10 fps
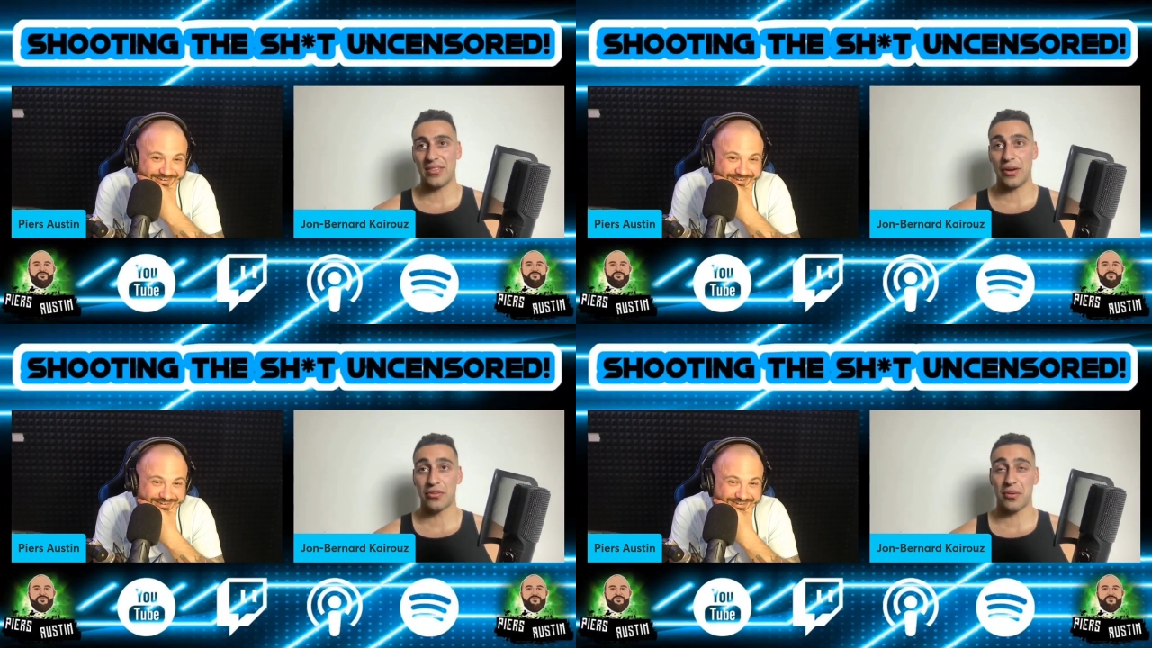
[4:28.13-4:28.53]

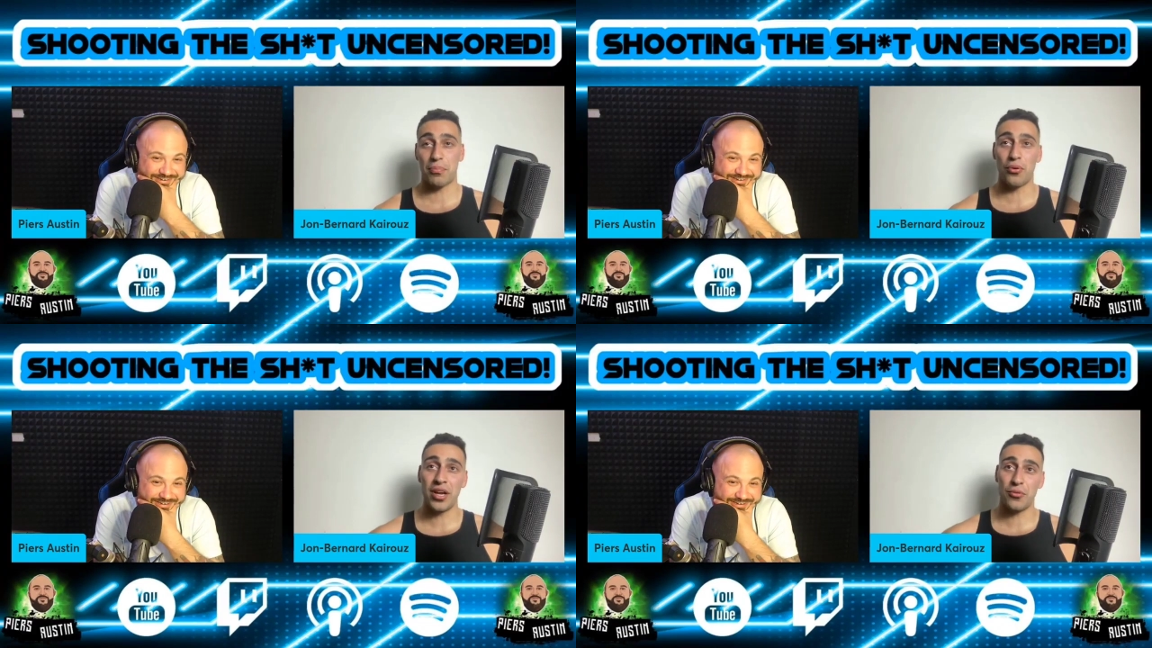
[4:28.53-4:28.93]
Speaker 1: there was a
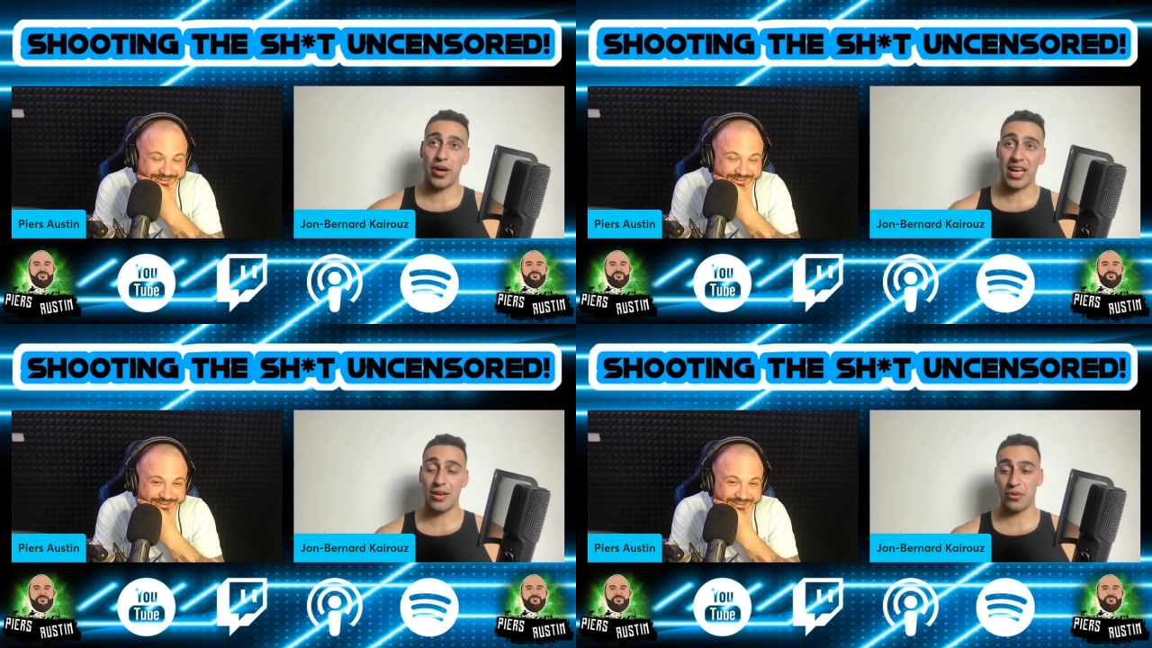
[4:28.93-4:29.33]
point
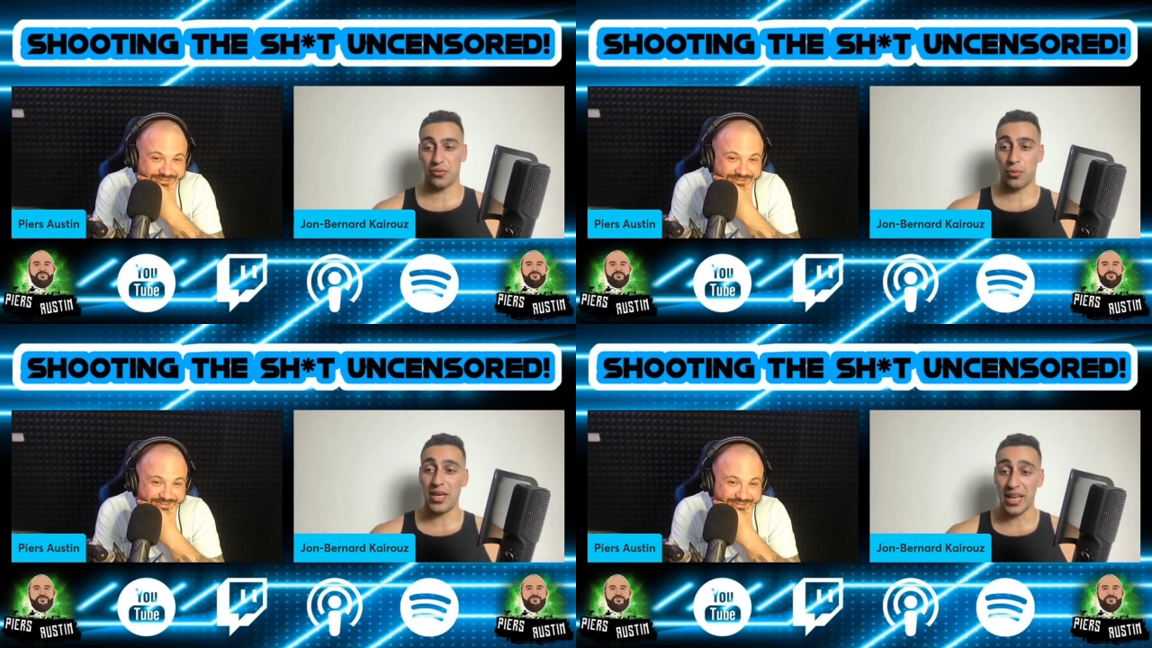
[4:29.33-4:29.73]
where he
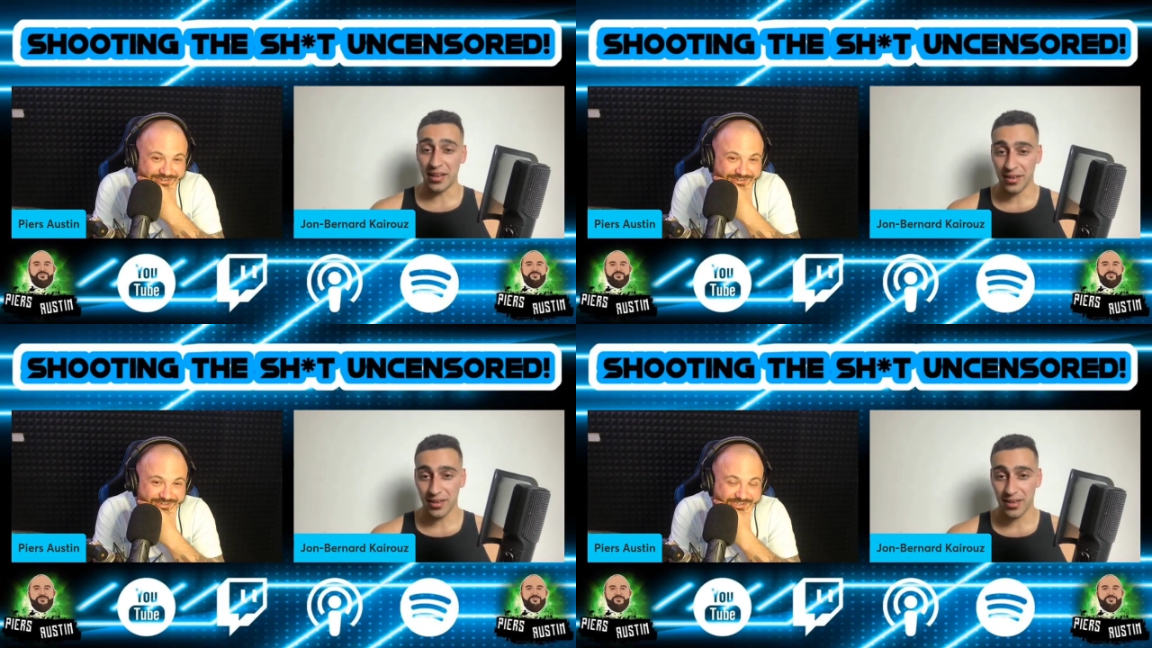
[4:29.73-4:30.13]
was
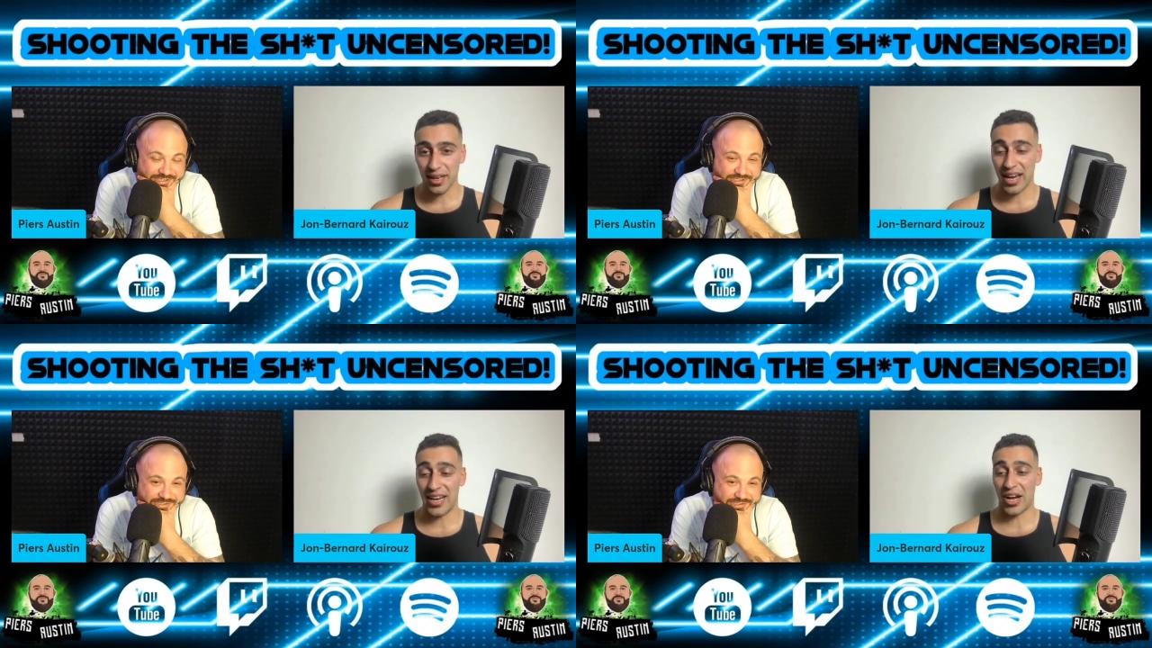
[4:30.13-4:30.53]
winning
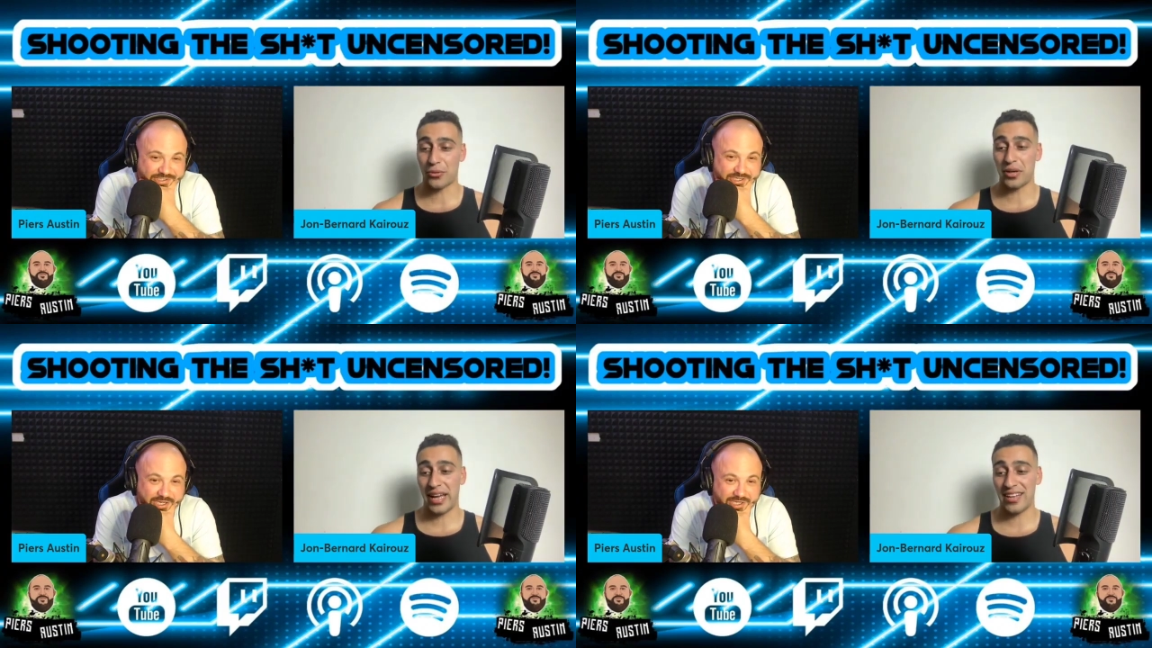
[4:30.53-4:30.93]
and I
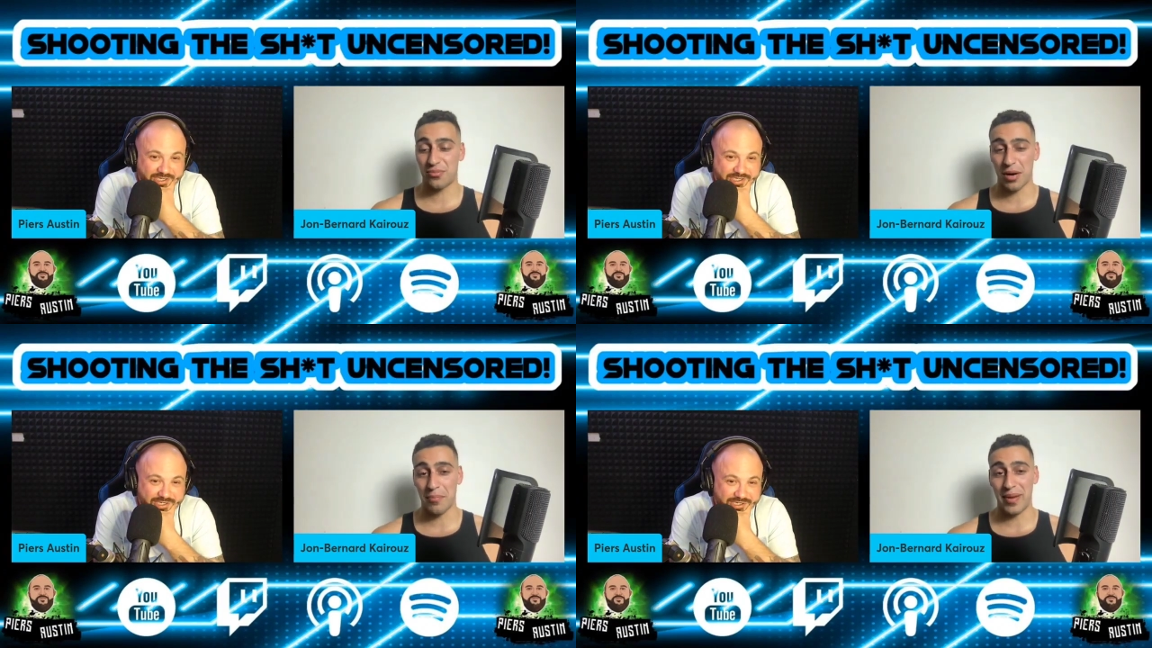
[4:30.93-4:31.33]
could have
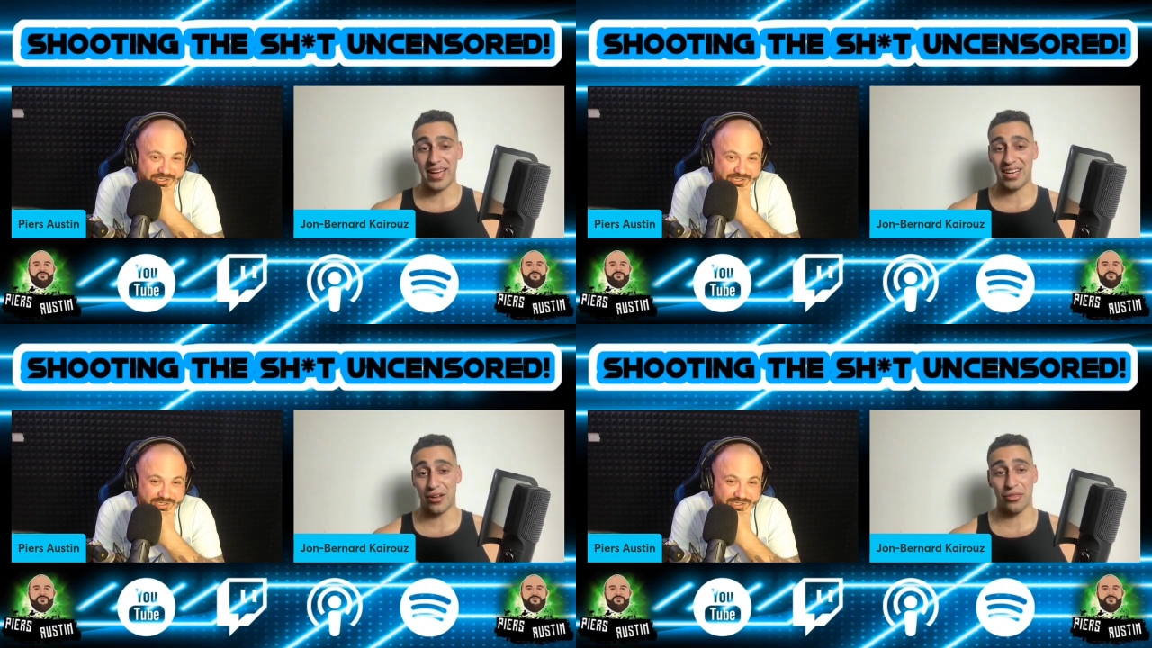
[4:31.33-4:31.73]
hedged my
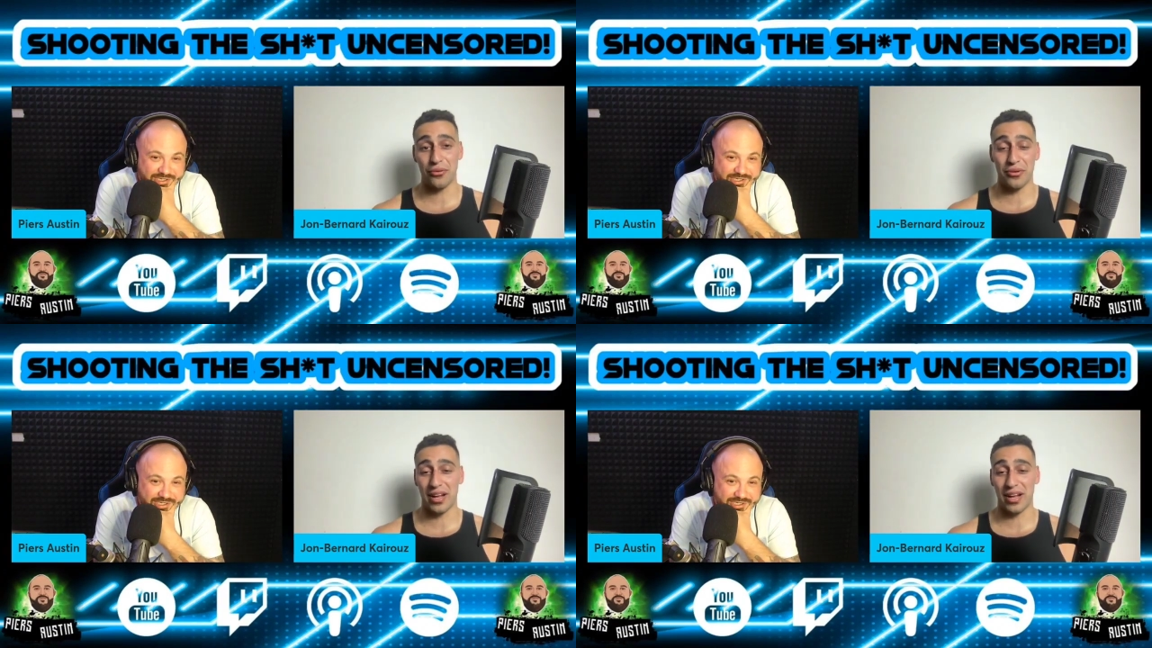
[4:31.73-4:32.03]
bet. And I thought